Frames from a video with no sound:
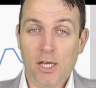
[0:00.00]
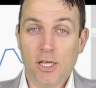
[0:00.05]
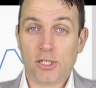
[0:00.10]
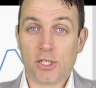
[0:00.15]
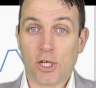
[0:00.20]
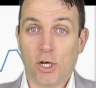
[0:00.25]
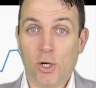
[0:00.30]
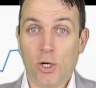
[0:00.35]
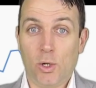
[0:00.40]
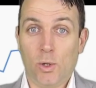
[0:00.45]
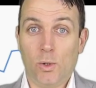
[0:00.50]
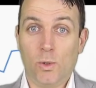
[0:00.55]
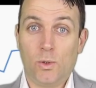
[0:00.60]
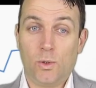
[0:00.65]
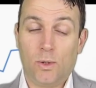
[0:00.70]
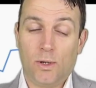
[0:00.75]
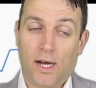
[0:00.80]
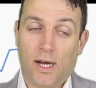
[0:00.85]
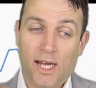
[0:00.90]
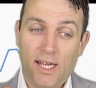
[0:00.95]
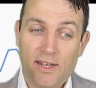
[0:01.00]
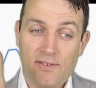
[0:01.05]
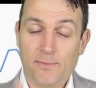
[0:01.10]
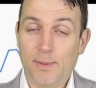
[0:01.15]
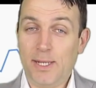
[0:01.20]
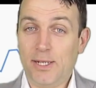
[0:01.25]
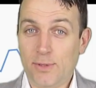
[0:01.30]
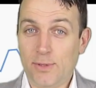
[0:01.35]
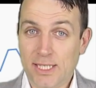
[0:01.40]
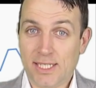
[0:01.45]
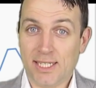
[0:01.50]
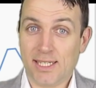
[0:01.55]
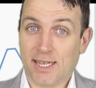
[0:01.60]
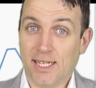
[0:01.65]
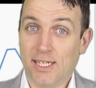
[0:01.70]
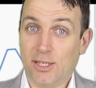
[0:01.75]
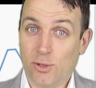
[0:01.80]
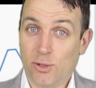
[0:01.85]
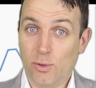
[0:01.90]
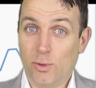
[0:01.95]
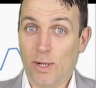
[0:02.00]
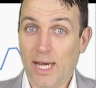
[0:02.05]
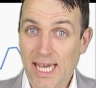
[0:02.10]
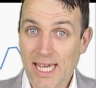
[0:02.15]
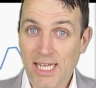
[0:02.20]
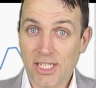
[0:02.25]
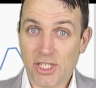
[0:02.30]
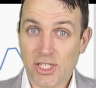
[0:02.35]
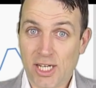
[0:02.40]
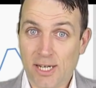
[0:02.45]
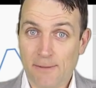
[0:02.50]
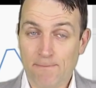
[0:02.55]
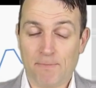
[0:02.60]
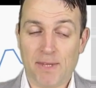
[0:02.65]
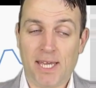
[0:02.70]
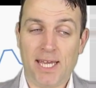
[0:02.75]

So I have been recently to Asia,